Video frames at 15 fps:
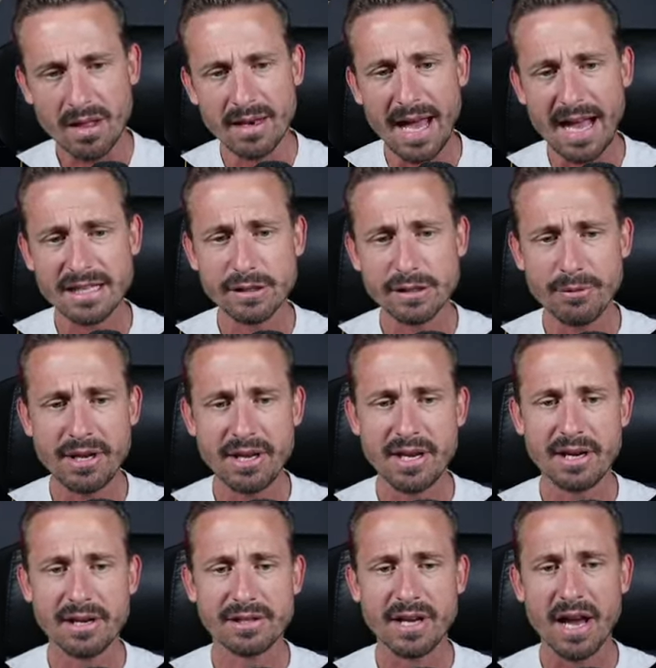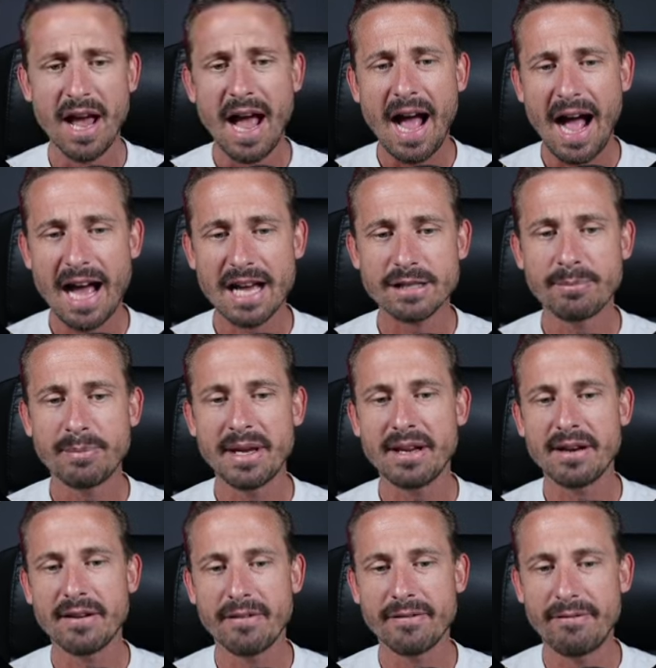Last three years has
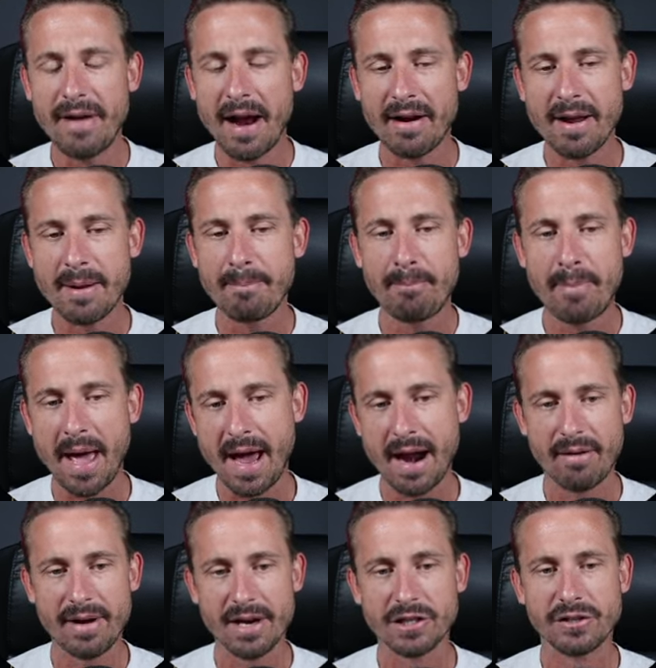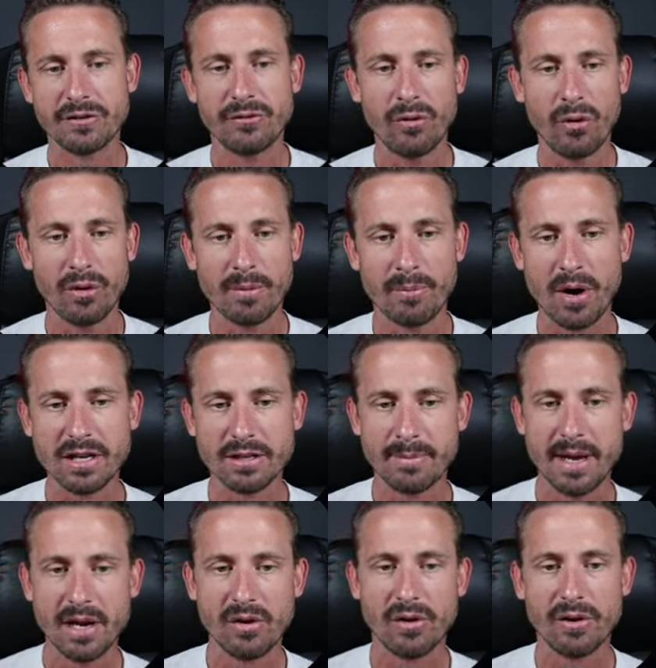been very bearish for the price of
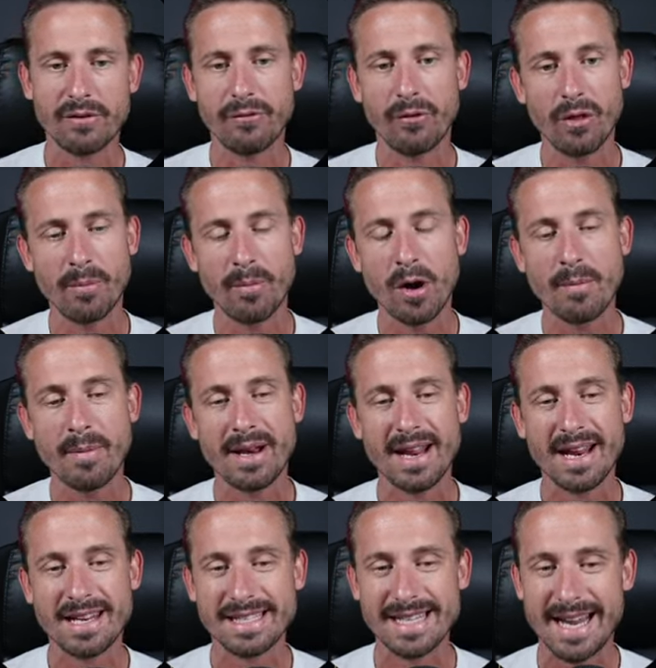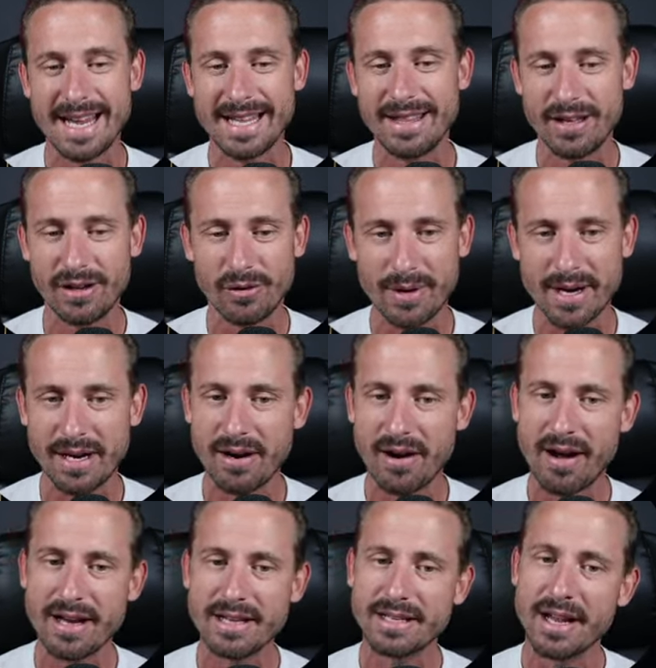Bitcoin. For the moment, it is in the green,
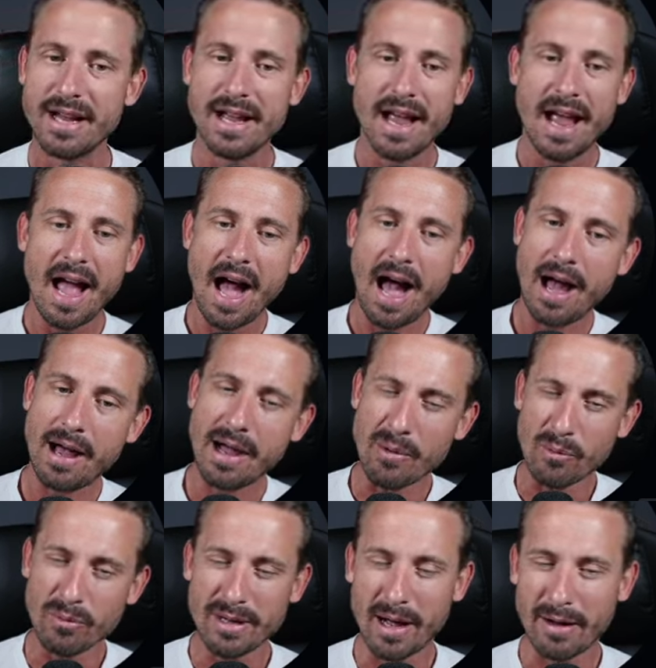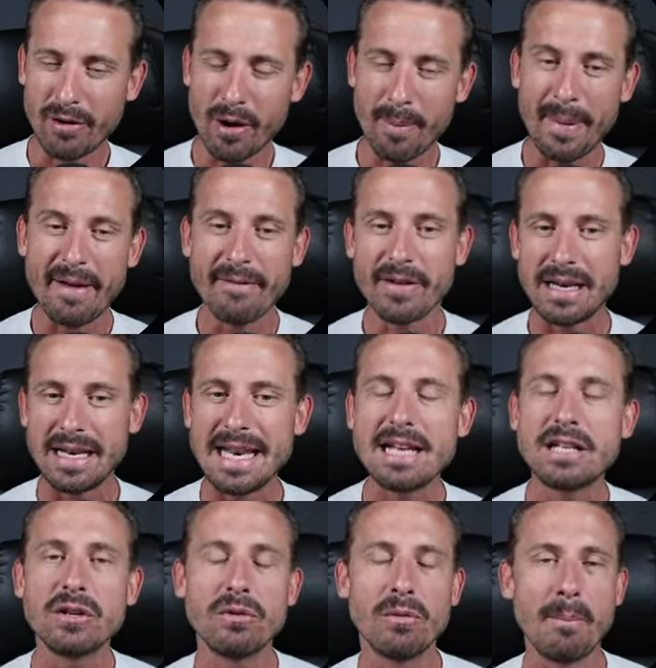guys. Uh, I've got a bit of a
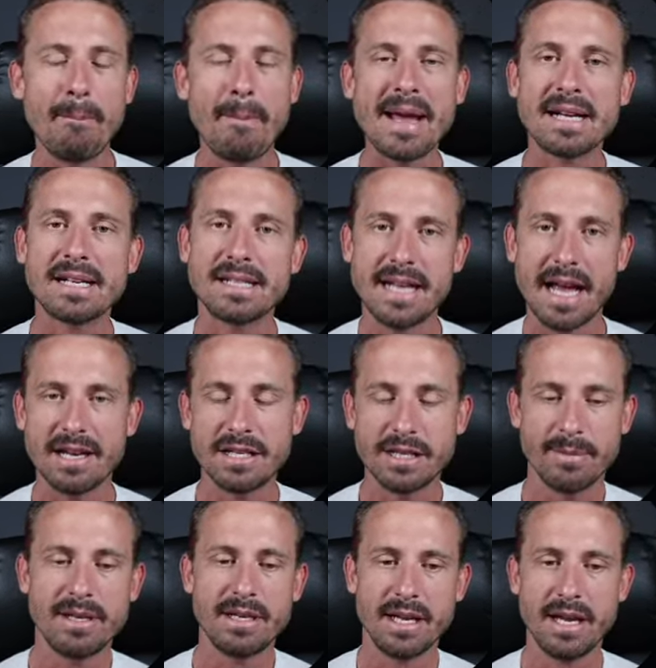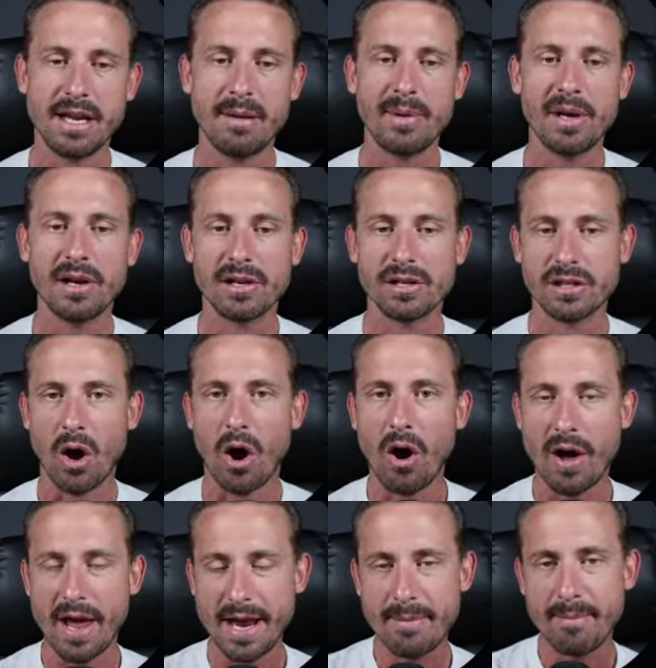little mixed sentiment here because uh,
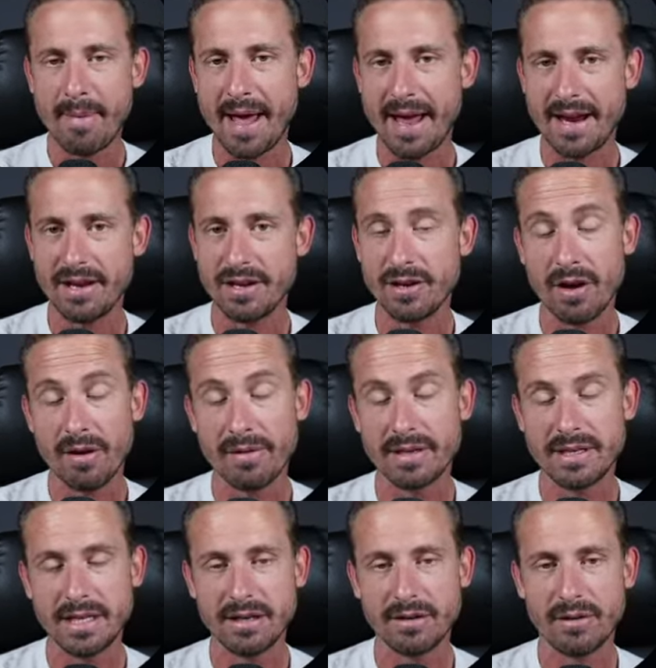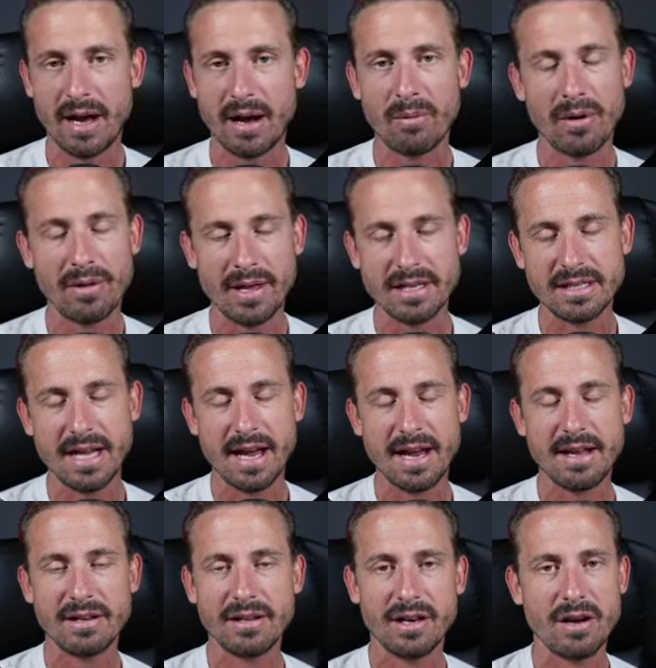in May, you know the deal, what they
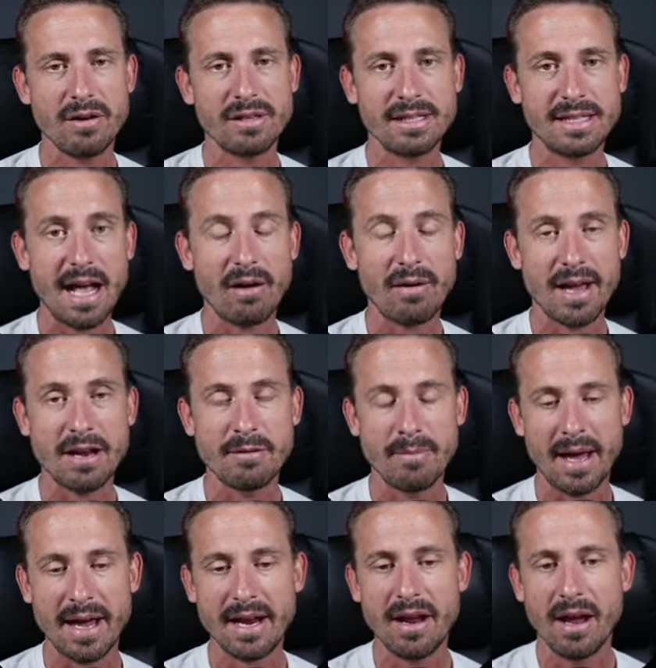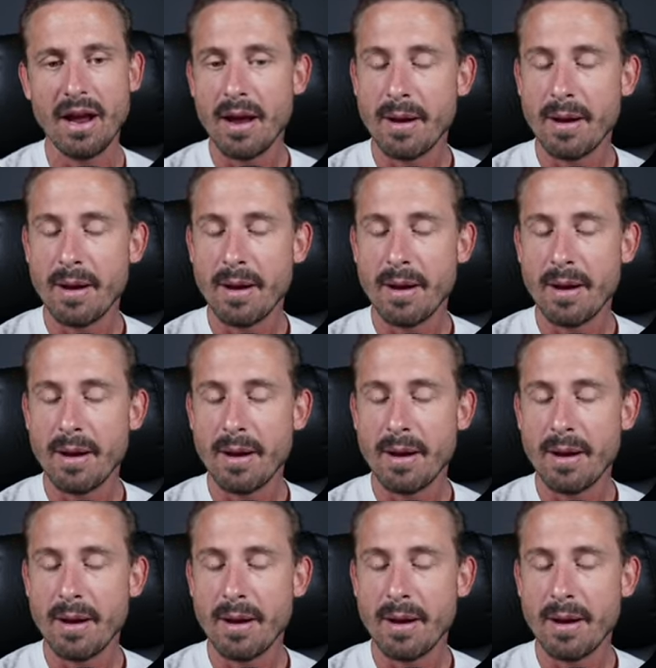say, you know, sell in May.